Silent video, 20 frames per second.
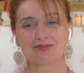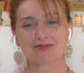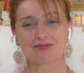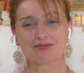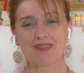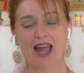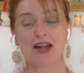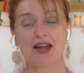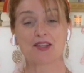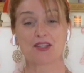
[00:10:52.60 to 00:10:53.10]

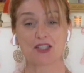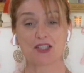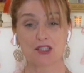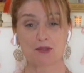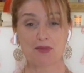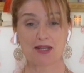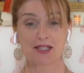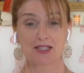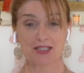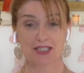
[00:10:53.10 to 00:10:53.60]
out of this
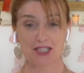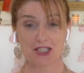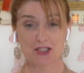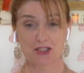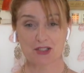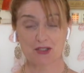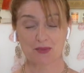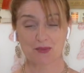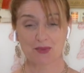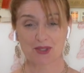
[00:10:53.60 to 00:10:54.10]

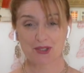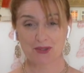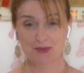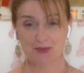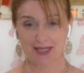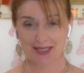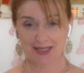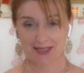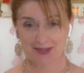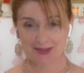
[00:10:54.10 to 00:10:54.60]
meditation when you're
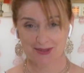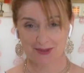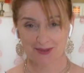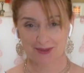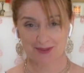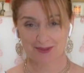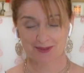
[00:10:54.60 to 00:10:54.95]
ready to.